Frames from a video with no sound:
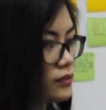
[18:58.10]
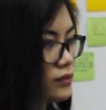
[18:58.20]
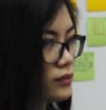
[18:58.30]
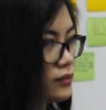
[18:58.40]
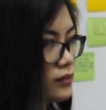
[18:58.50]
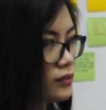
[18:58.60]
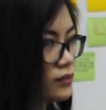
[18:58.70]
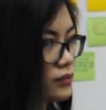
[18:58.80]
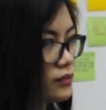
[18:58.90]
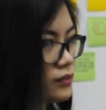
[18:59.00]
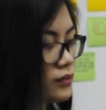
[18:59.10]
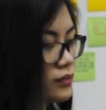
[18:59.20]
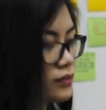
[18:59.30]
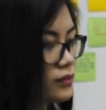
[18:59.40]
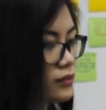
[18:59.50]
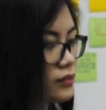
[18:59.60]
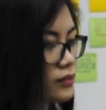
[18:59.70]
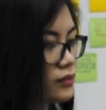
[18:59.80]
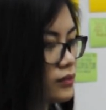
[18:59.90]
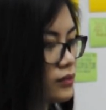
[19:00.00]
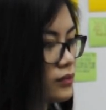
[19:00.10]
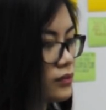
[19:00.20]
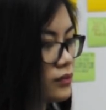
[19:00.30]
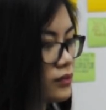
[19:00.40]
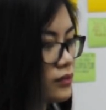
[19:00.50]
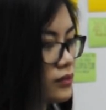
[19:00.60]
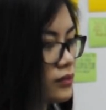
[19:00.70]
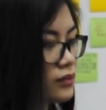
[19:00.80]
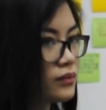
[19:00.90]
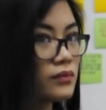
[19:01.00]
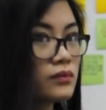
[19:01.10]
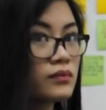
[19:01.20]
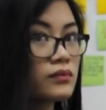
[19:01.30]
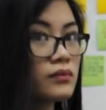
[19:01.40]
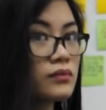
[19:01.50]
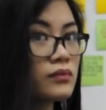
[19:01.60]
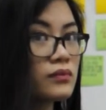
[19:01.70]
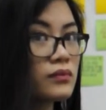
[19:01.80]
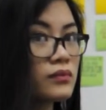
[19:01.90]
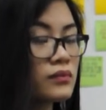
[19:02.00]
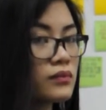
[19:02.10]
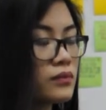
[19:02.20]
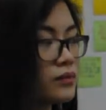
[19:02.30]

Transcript: [no speech]